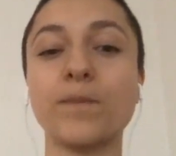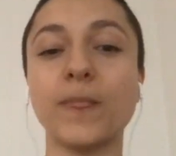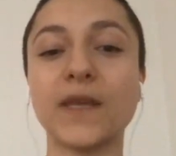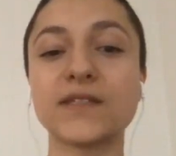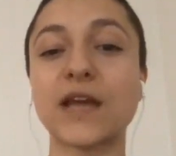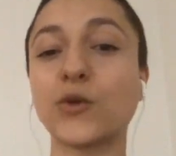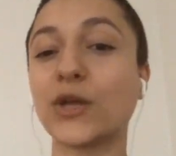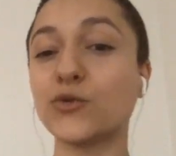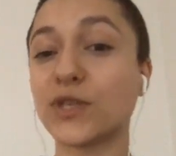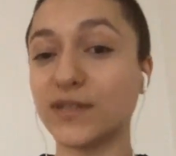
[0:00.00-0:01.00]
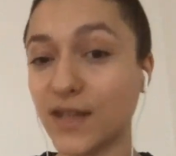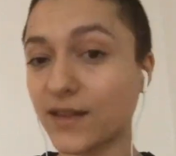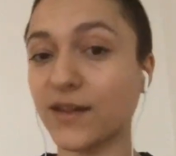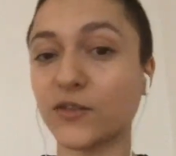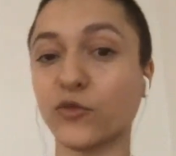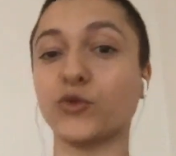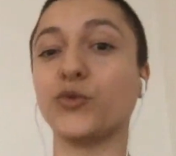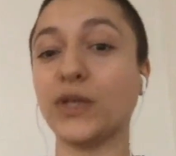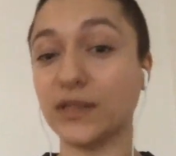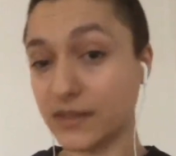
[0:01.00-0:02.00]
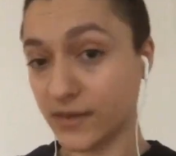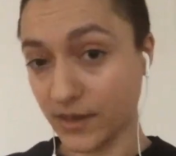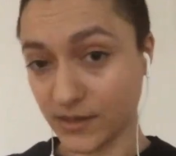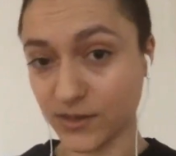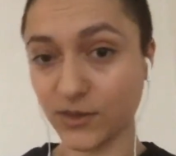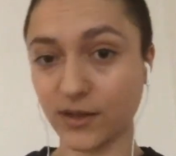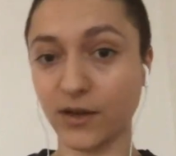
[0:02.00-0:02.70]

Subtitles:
is that you can use a delegate for doing these things,